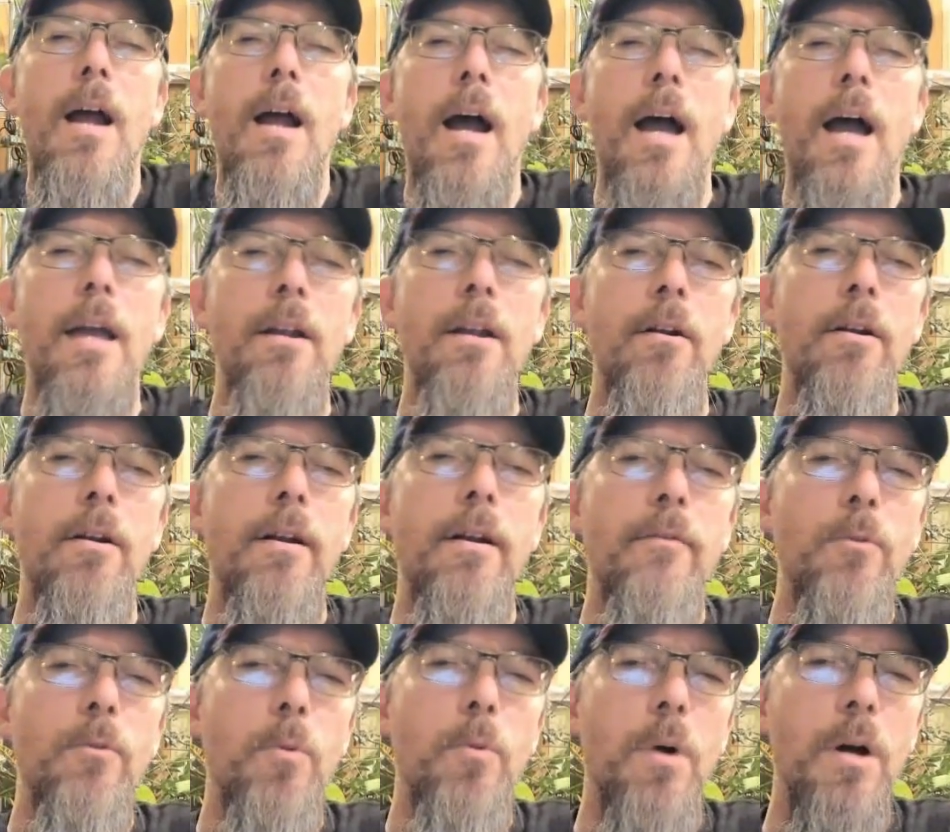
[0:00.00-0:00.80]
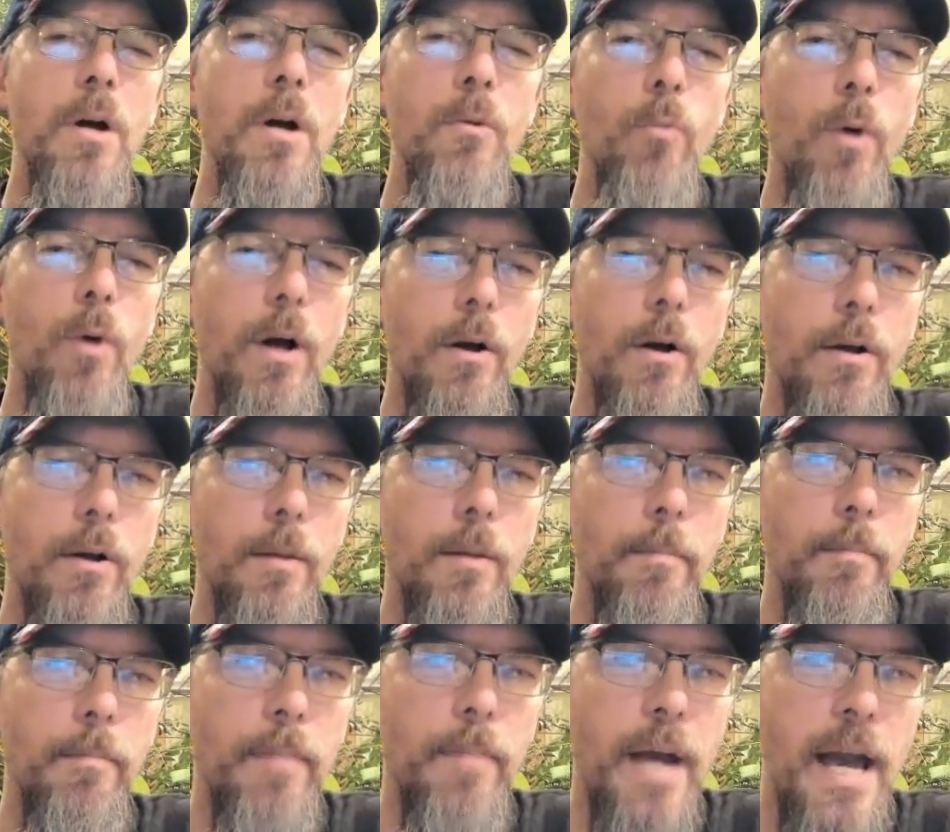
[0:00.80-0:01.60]
How you doing, everyone?
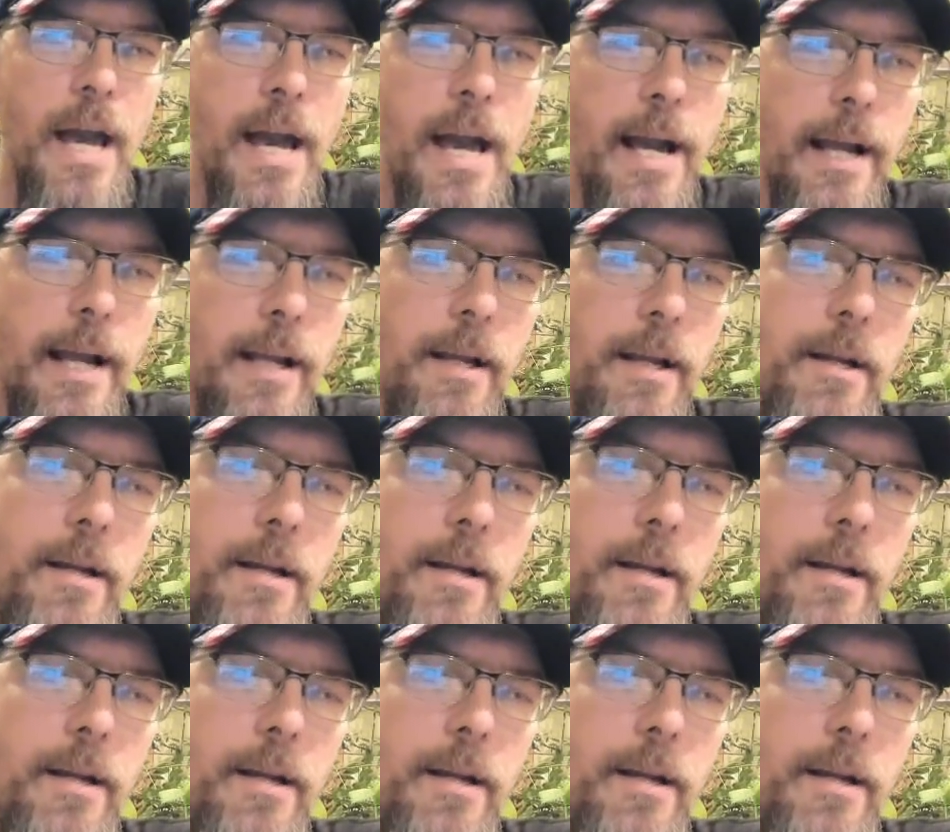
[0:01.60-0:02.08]
Welcome back.